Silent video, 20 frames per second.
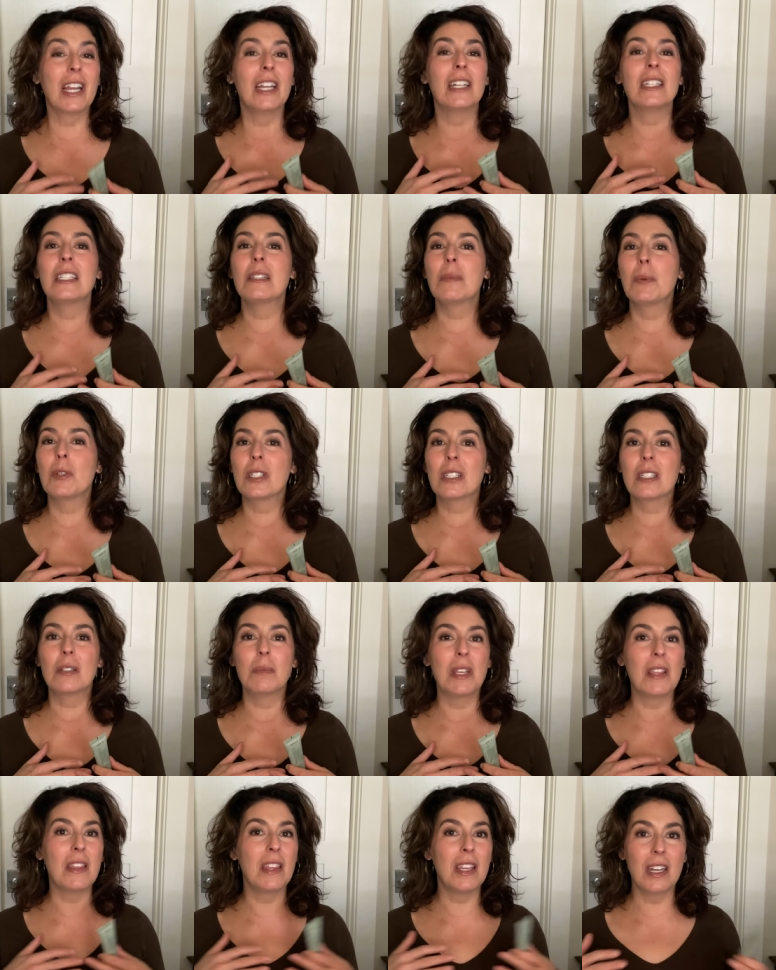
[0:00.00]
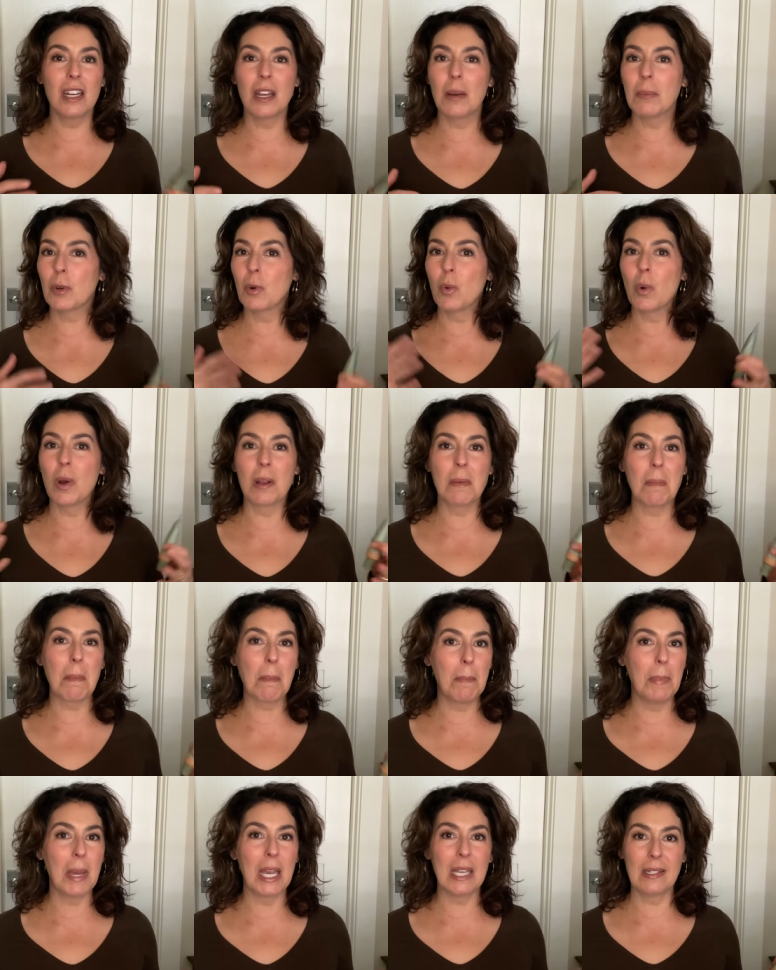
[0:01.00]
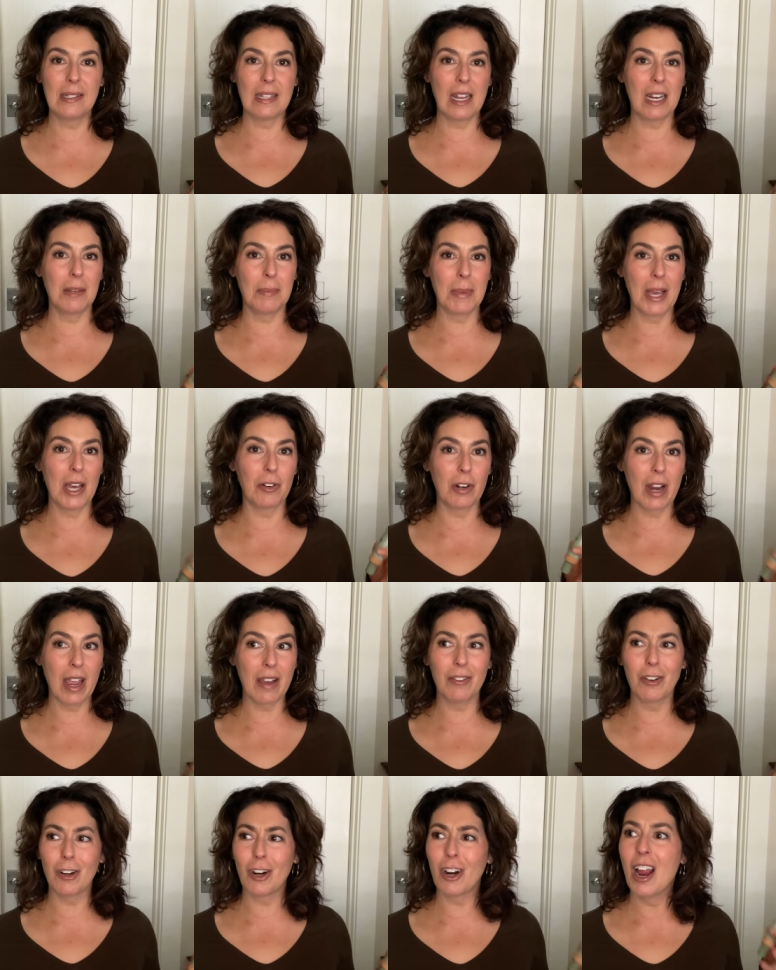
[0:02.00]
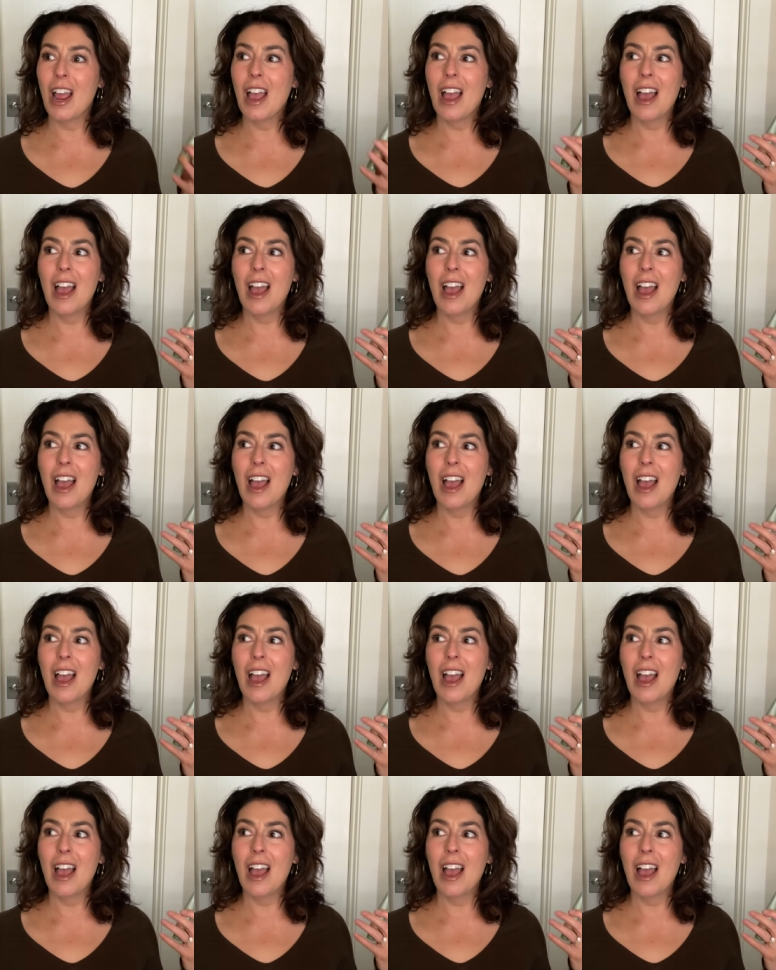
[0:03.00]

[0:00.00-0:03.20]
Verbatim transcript: It is supposed to be the number one best setting powder ever.